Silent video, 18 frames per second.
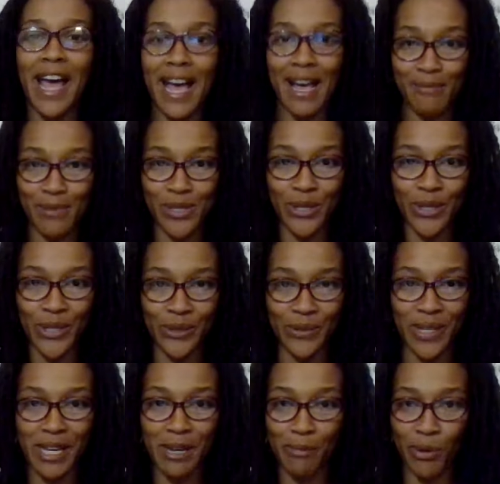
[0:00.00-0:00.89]

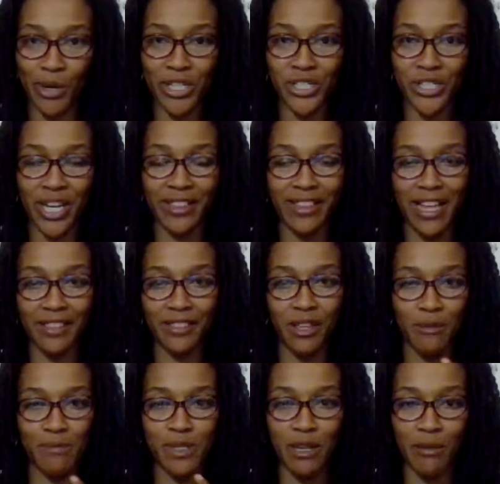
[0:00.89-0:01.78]
absolutely appreciate that
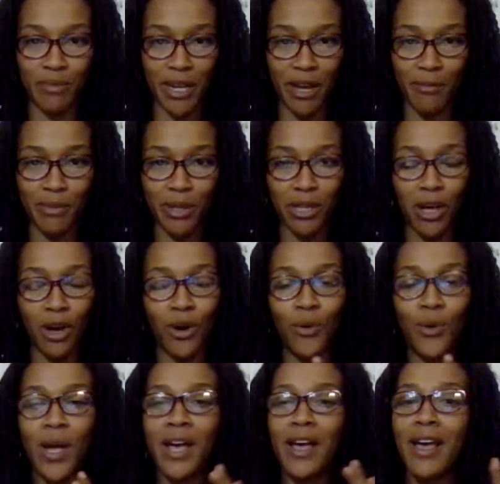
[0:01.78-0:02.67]
thumbs up down below.